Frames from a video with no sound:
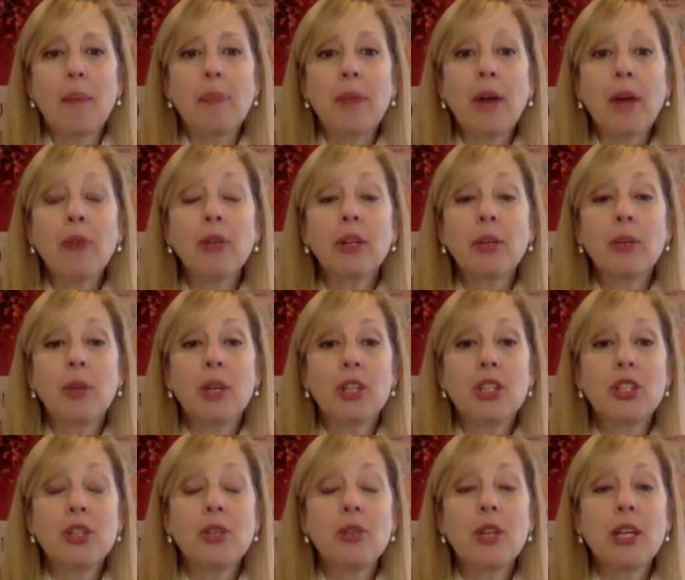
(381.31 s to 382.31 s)
I really want to
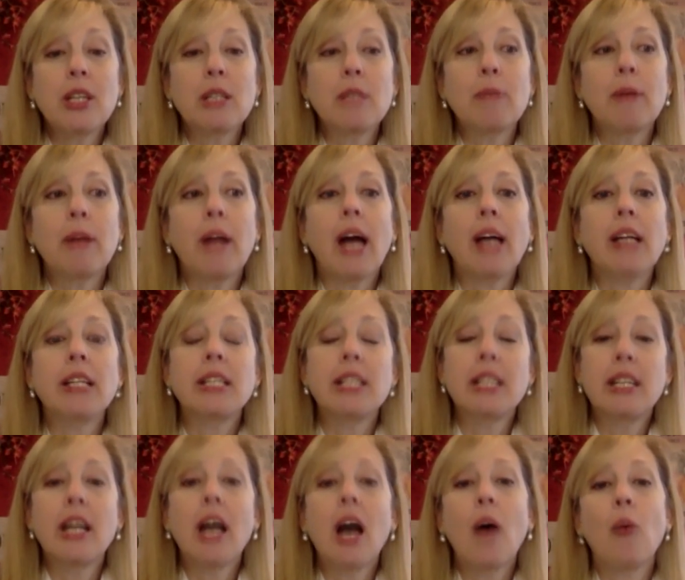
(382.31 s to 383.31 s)
do this, but I
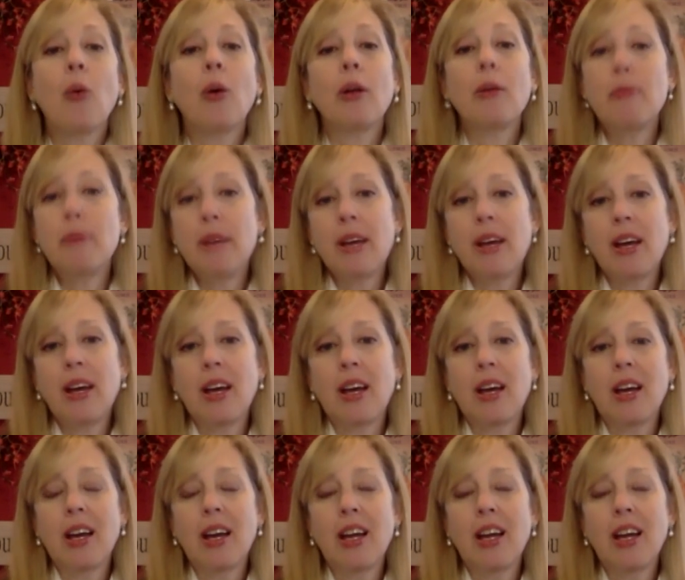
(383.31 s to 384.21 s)
did not want to be